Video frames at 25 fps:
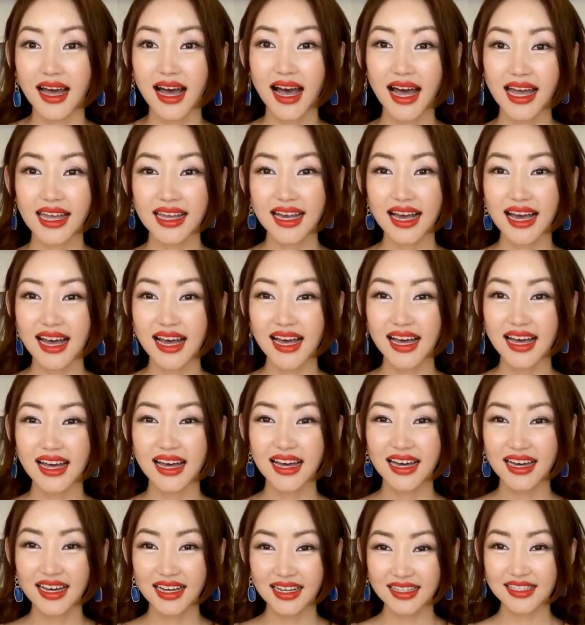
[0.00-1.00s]

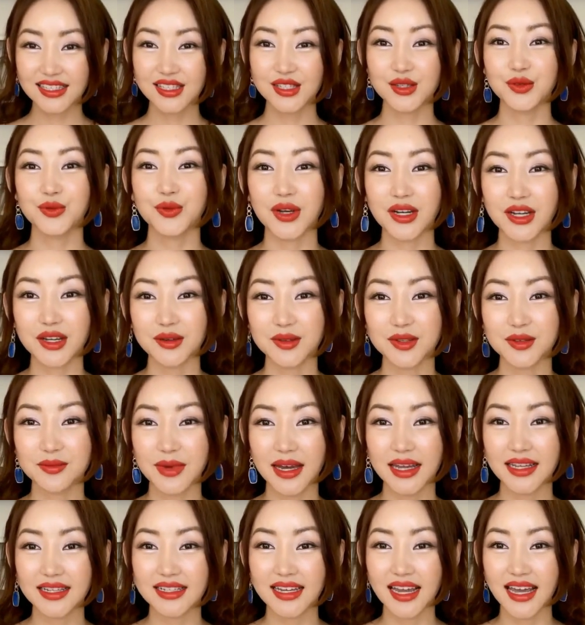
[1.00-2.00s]
Hi guys! Welcome to
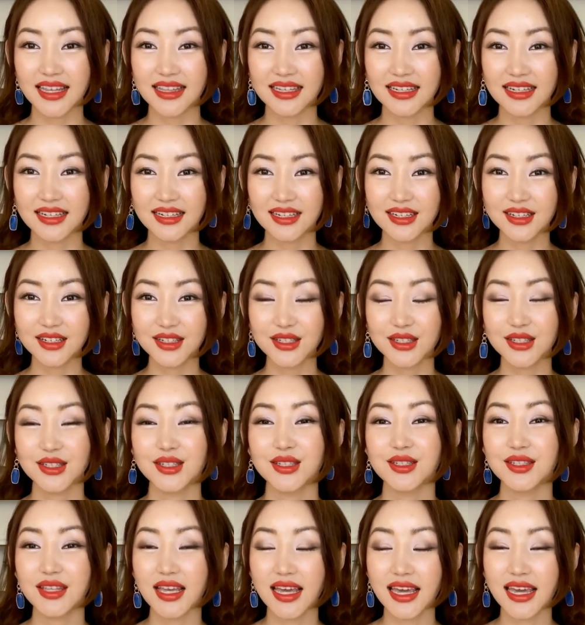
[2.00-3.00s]
my channel.
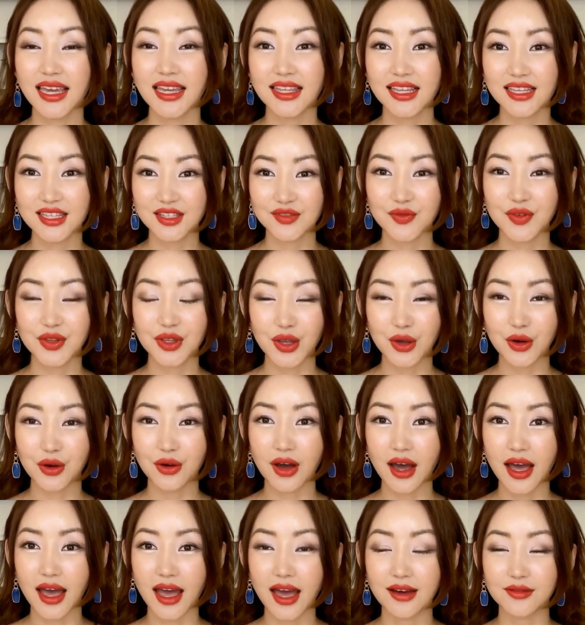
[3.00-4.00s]
Today in this video,
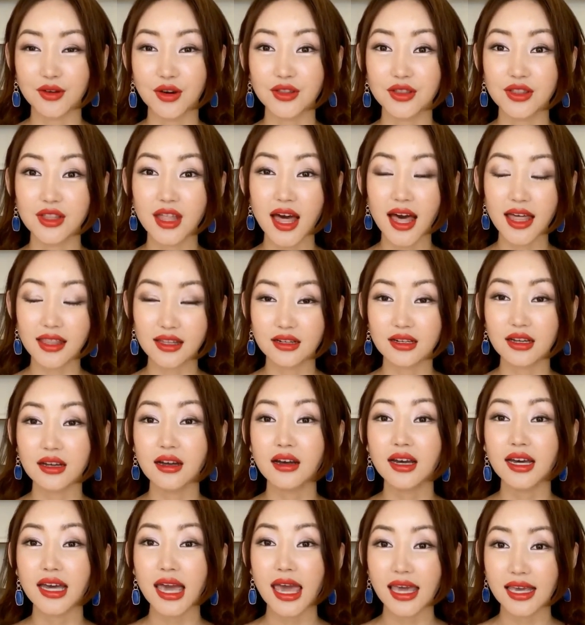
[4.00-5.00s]
I have another
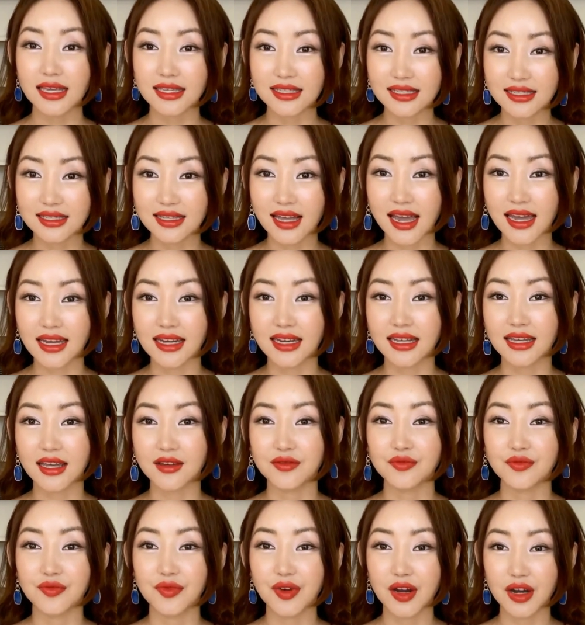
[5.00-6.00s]
exciting
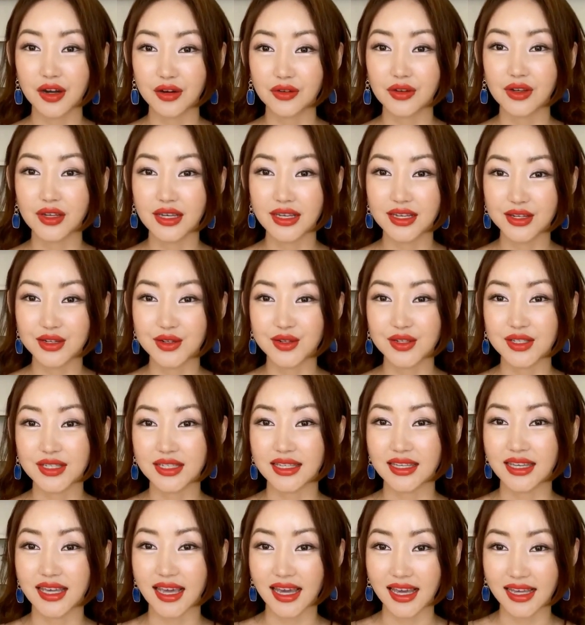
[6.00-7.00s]
and very
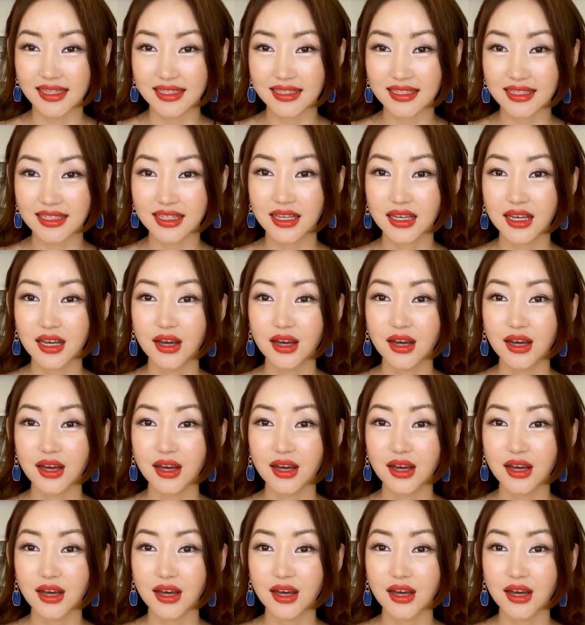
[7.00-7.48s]
interesting guest.